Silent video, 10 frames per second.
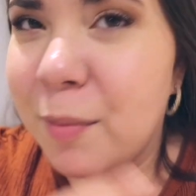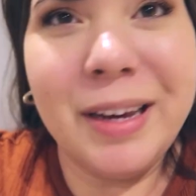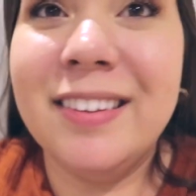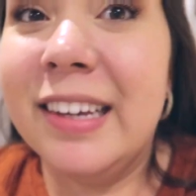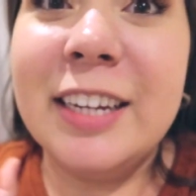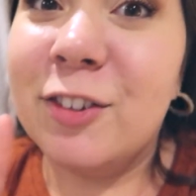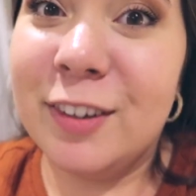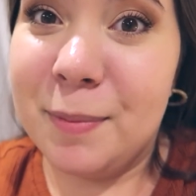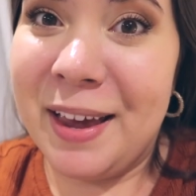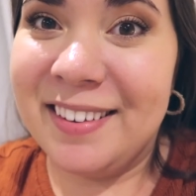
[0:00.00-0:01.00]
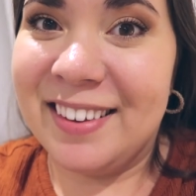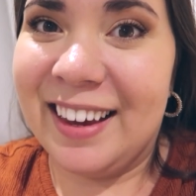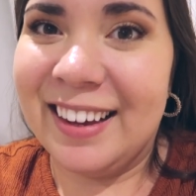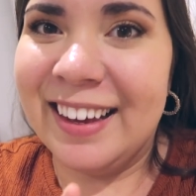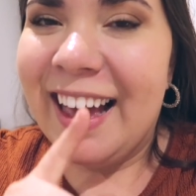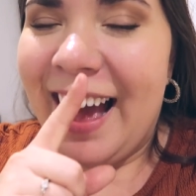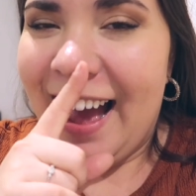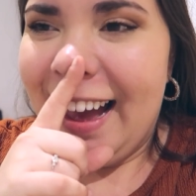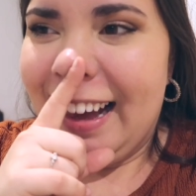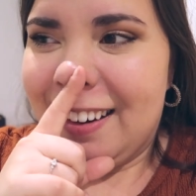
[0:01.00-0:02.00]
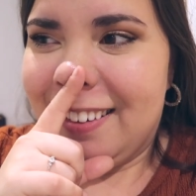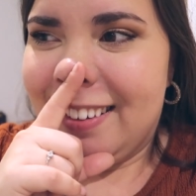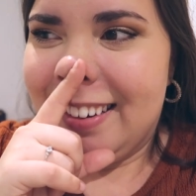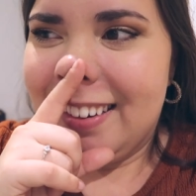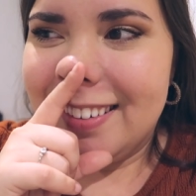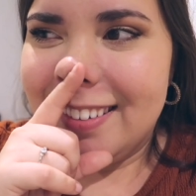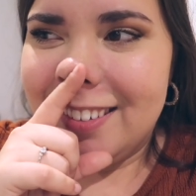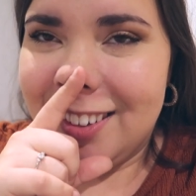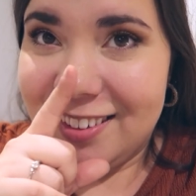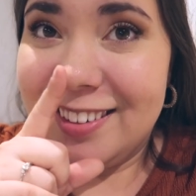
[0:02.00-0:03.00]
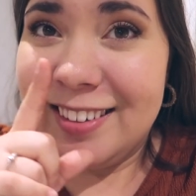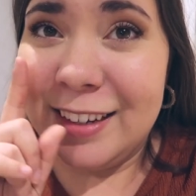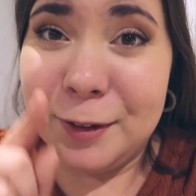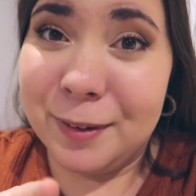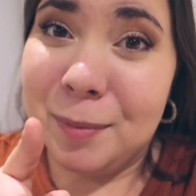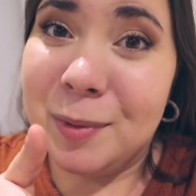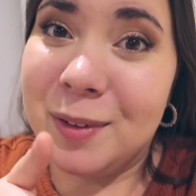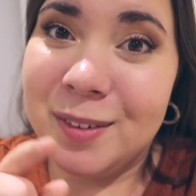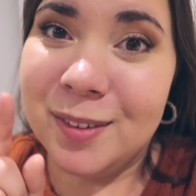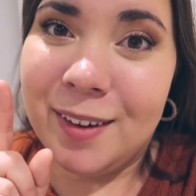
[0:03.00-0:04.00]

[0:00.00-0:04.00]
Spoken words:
Basically, she's amazing and just incredible.